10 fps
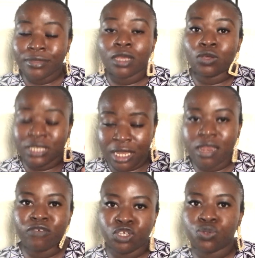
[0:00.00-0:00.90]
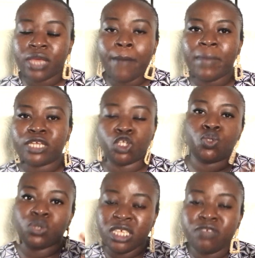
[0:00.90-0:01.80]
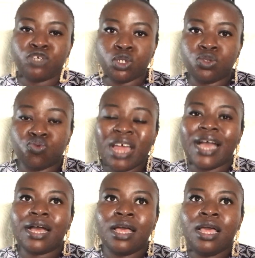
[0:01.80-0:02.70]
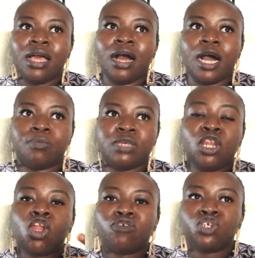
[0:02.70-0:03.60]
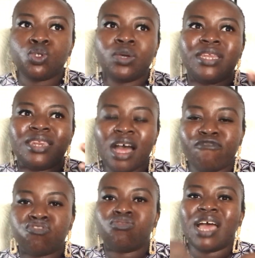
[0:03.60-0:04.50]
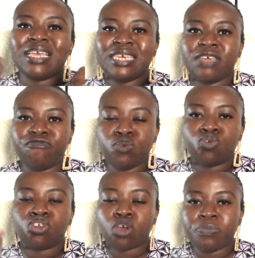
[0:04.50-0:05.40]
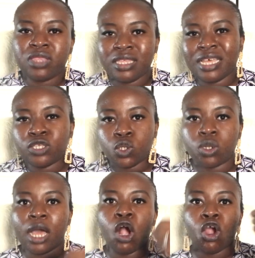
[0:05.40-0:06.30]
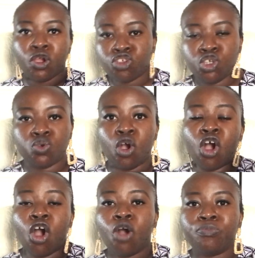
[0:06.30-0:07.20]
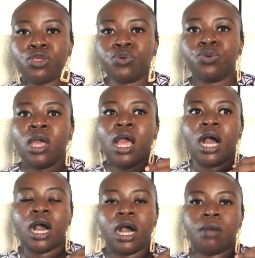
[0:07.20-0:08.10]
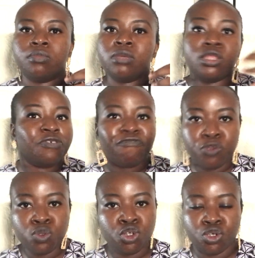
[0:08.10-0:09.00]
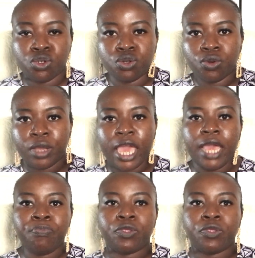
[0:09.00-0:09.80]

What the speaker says: because he loves you that much to give you, to not he loves you enough to not give you something that's gonna hurt you or harm you in the future, okay?